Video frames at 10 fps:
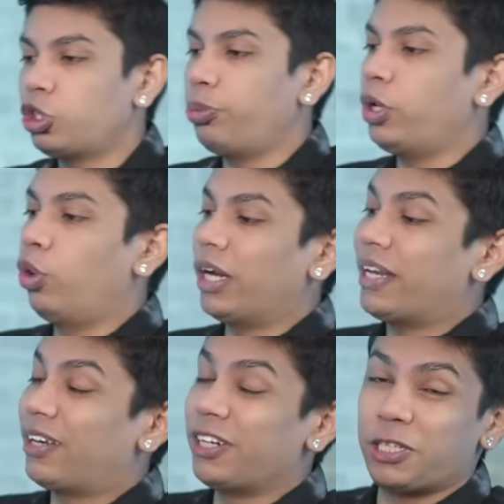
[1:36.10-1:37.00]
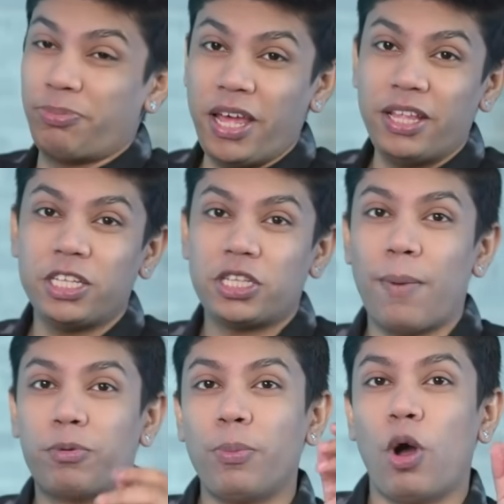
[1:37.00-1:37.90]
it should be noted that the display in this
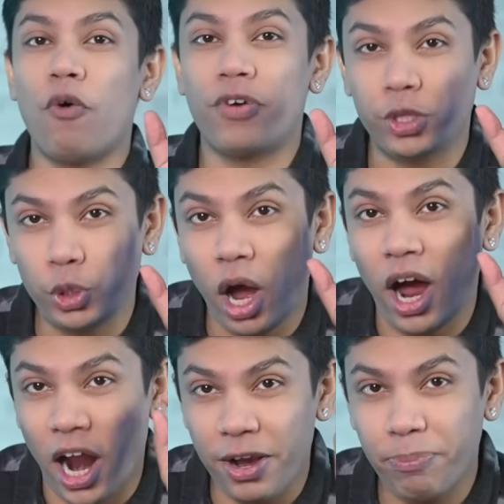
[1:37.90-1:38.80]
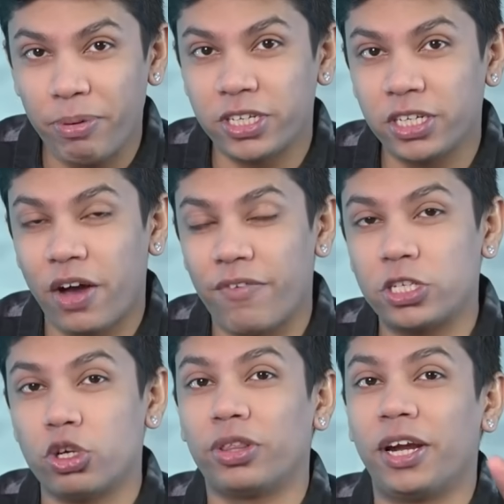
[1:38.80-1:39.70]
laptop offers you 100%
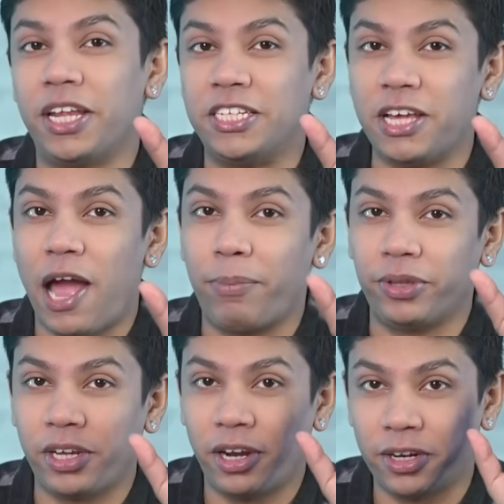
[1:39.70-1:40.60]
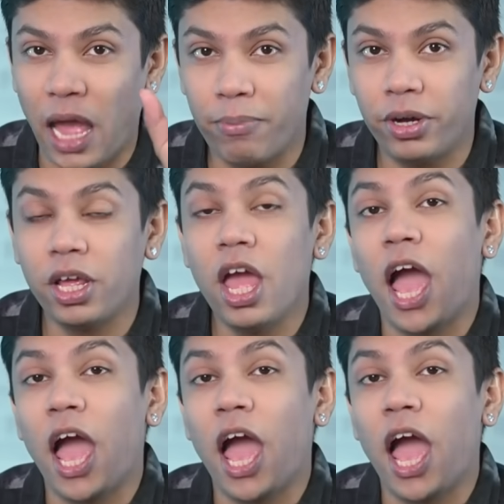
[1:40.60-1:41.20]
coverage on the DCI-P3 color gamut